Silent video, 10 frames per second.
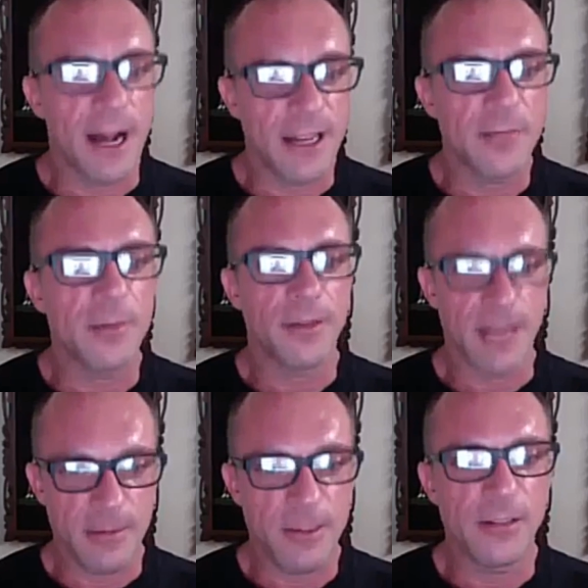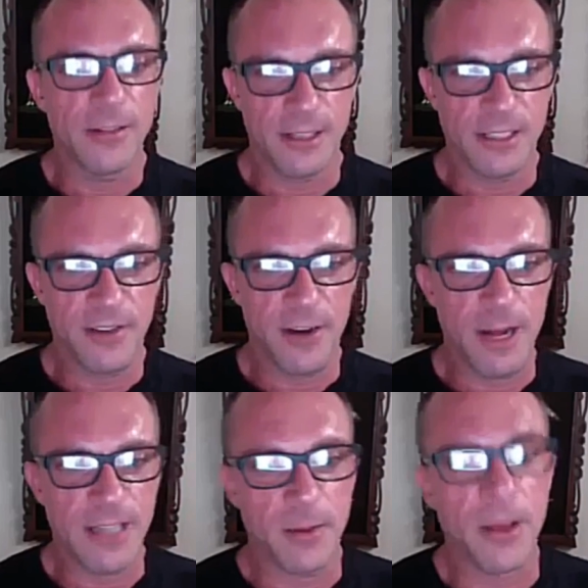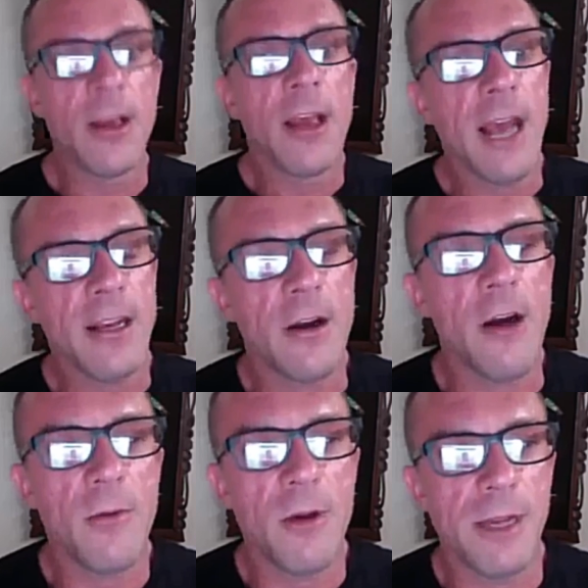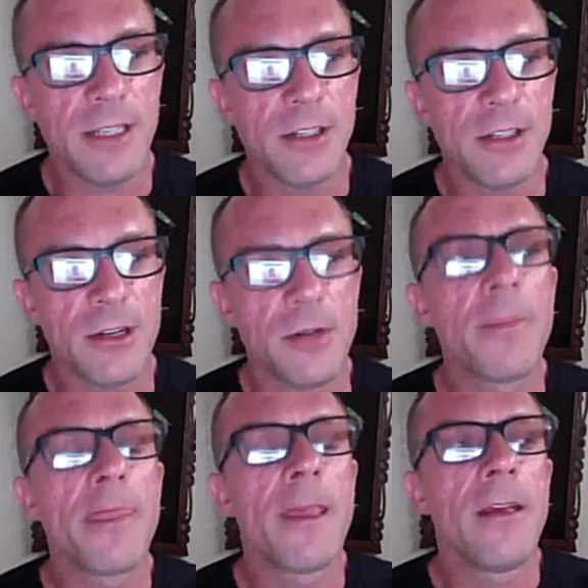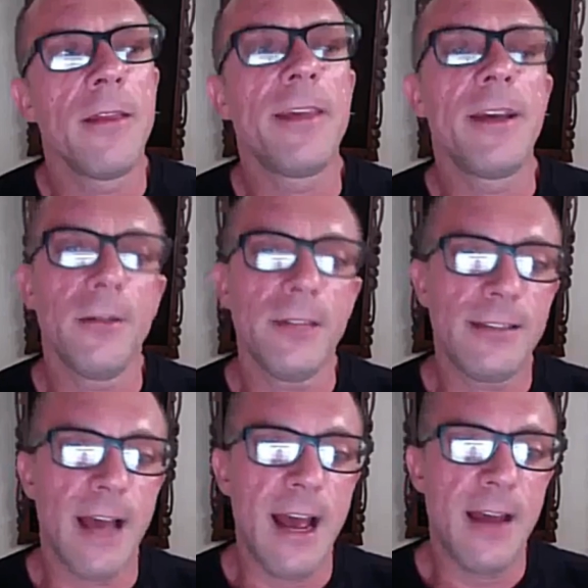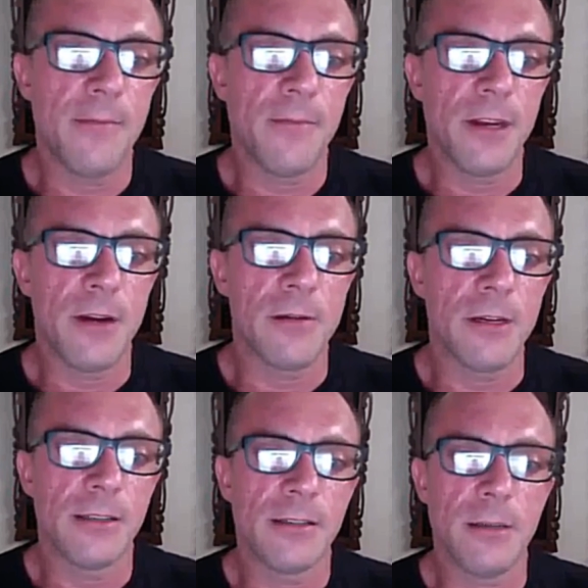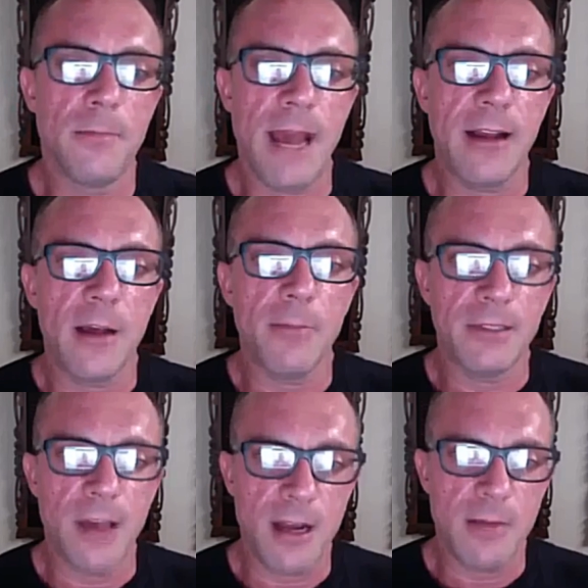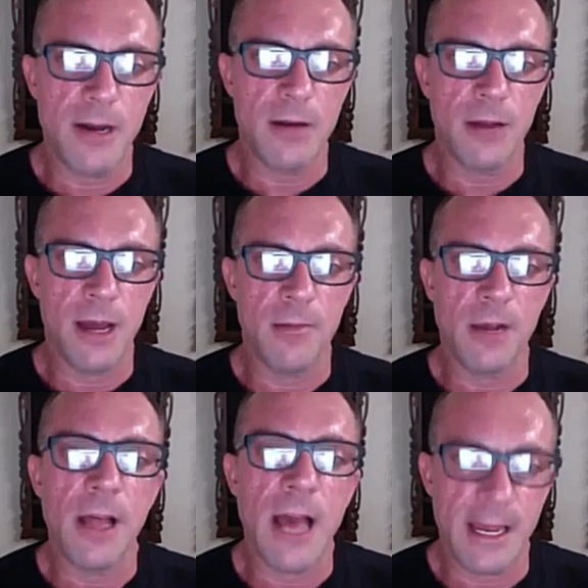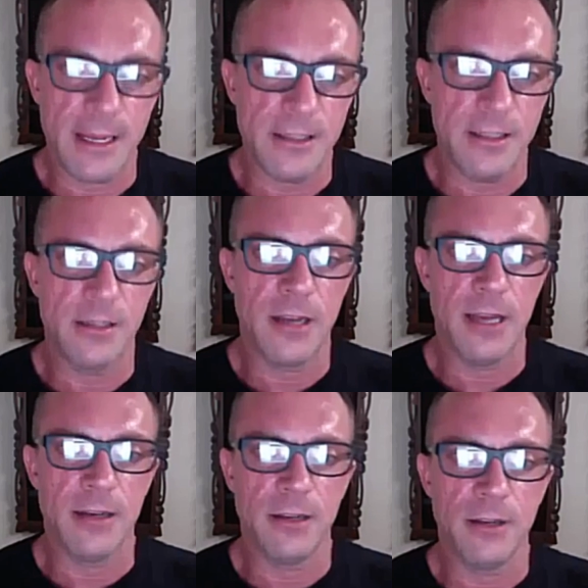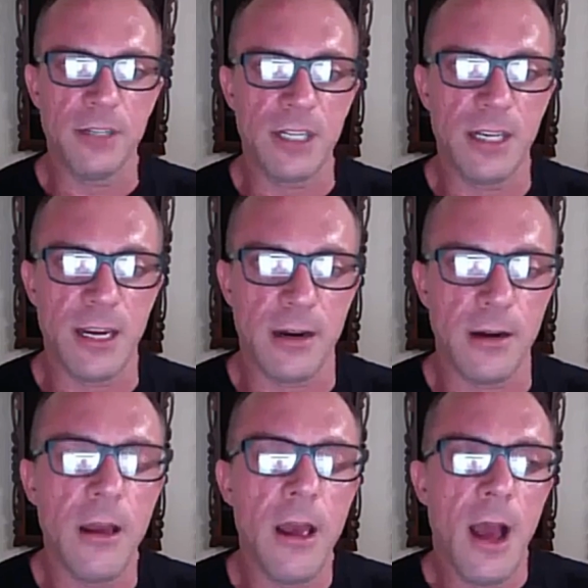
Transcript: possible. Absolutely, it's very possible. And, you know, I will mention too, the only time, you know, to back up and talk about clients and using gear,